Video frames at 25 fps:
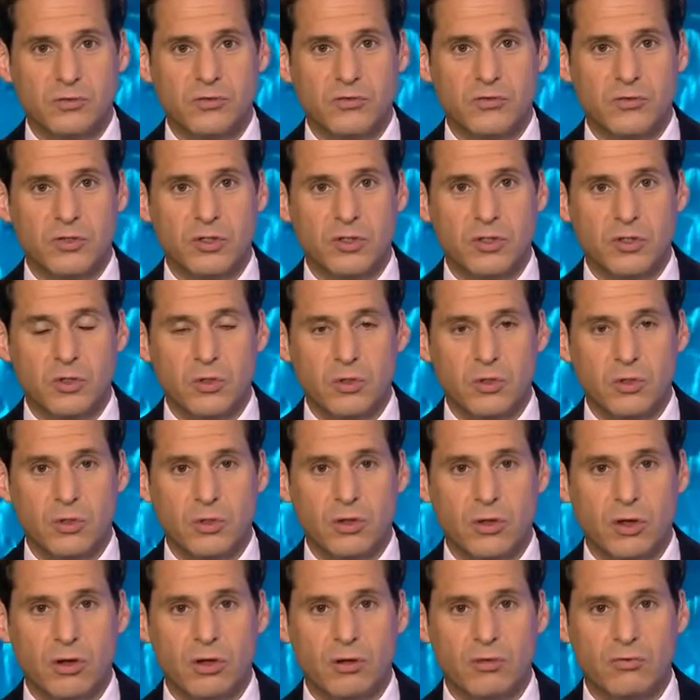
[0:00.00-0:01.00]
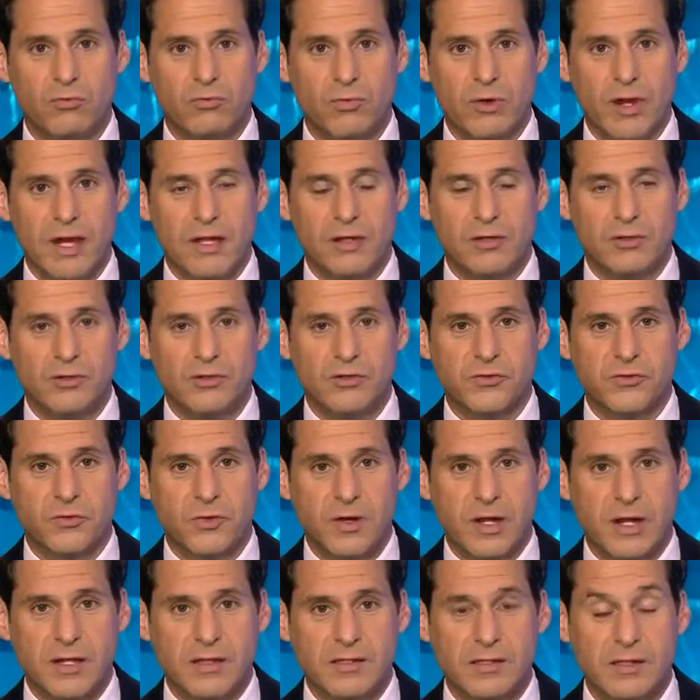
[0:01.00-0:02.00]
for you and all of Randall's
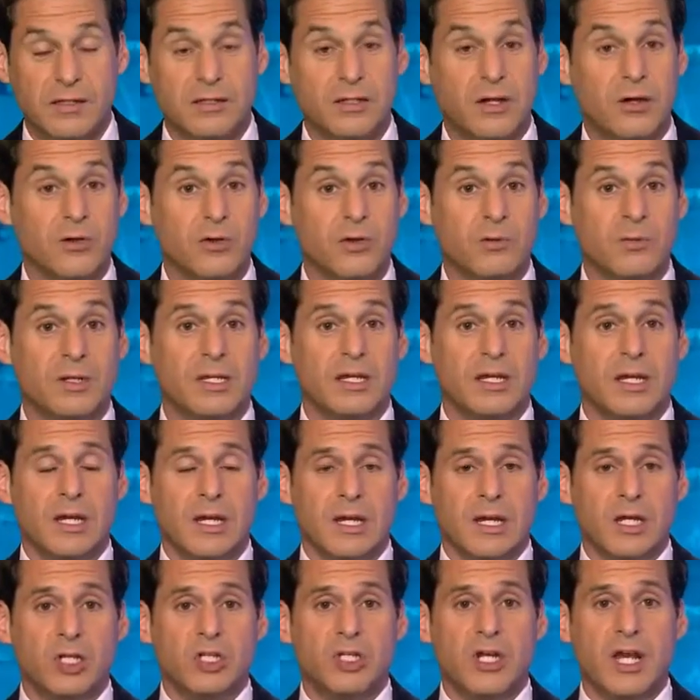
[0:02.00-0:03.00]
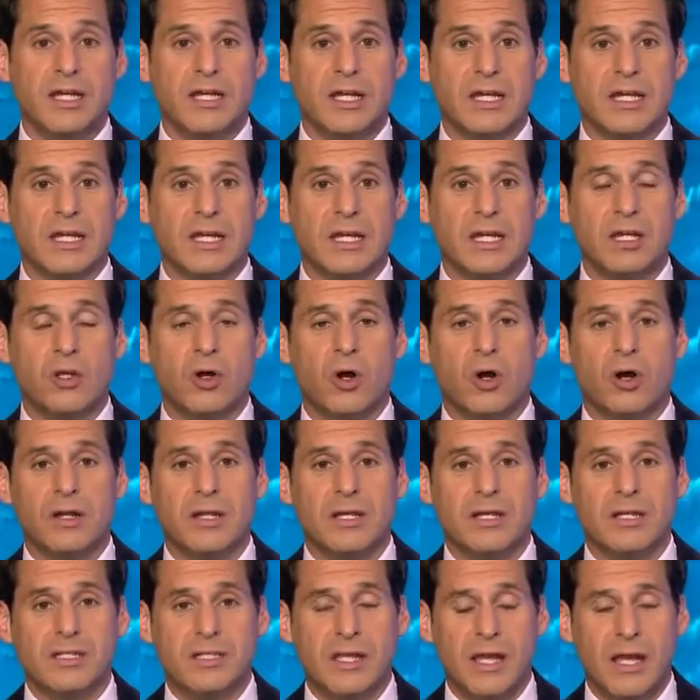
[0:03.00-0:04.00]
friends. I know you've been checking in on
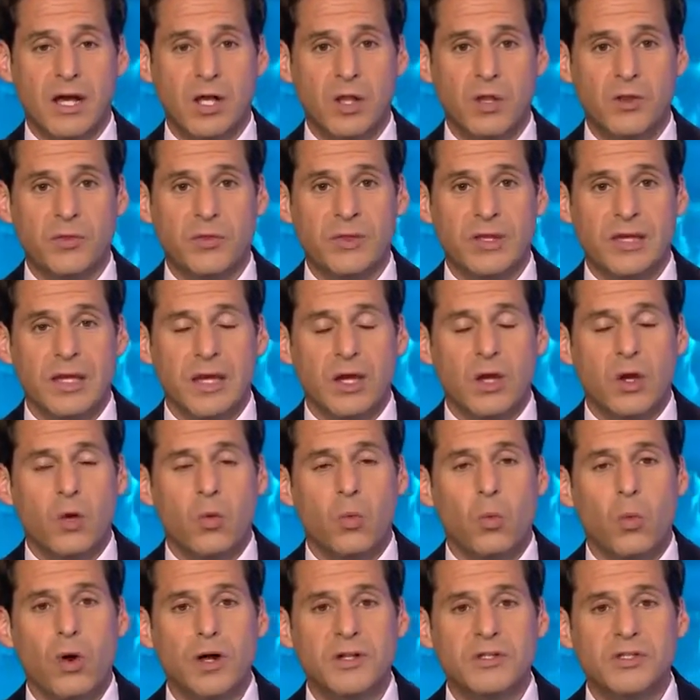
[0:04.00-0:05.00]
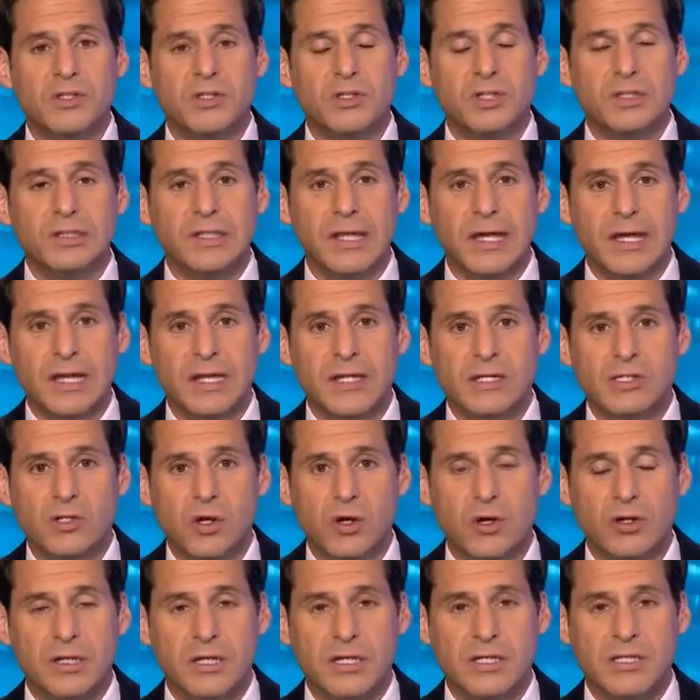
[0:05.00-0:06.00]
his health. What's the latest
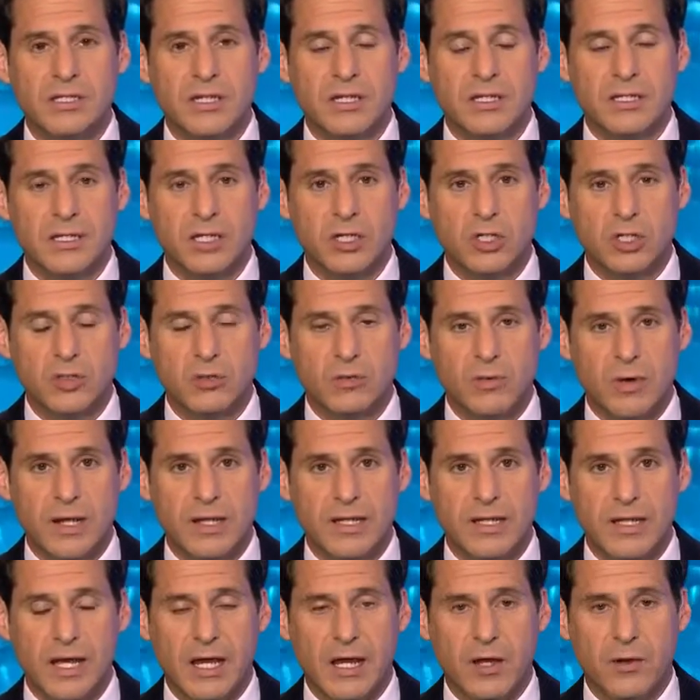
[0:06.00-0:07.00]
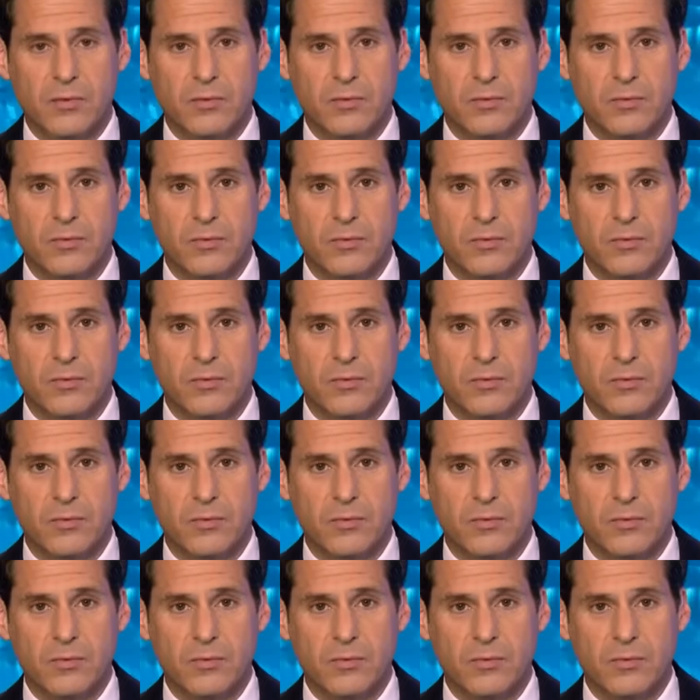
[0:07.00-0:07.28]
on his condition right now?